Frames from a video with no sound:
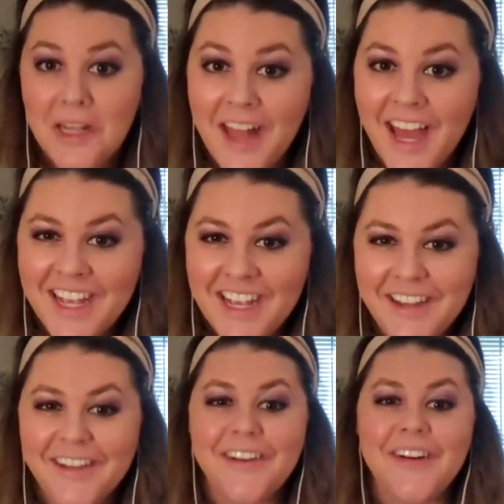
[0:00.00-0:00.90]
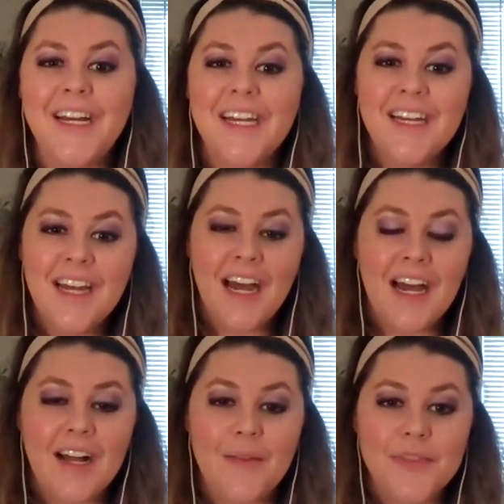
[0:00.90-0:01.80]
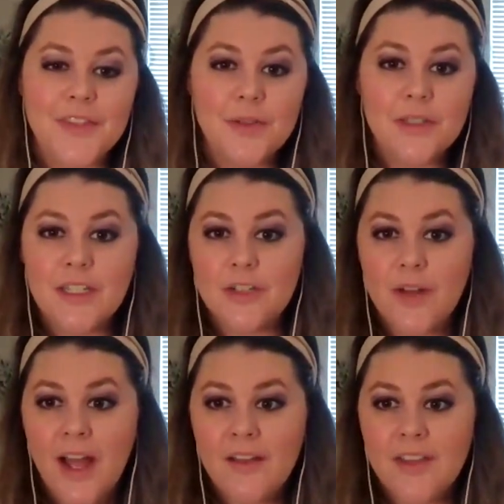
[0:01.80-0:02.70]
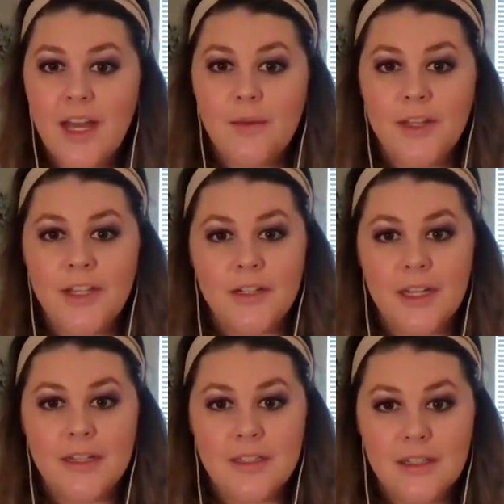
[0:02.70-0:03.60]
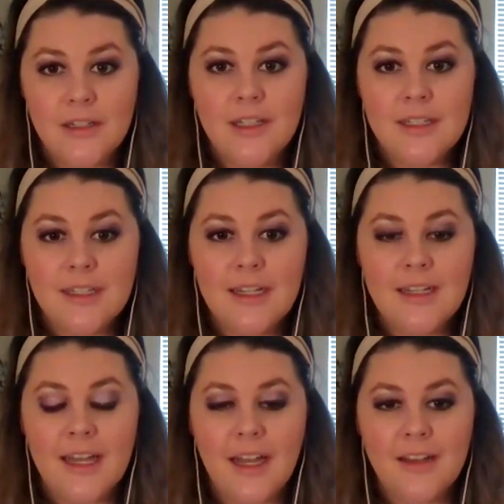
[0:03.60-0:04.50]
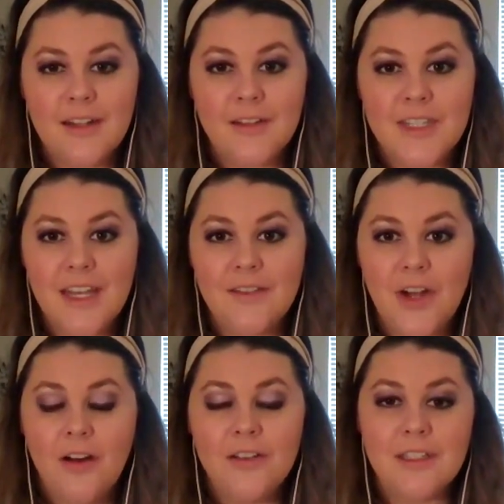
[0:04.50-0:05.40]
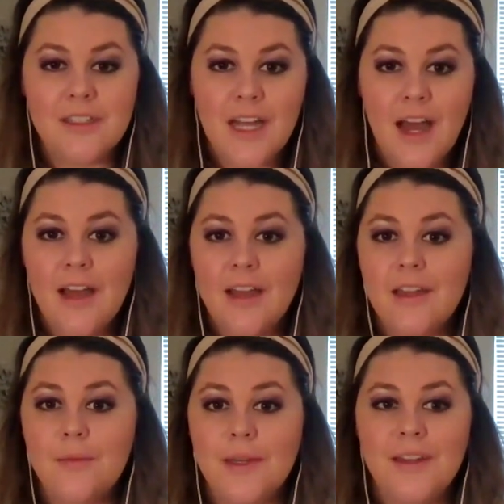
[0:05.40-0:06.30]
like you, to really direct them. And they're seriously, I could have saved all this time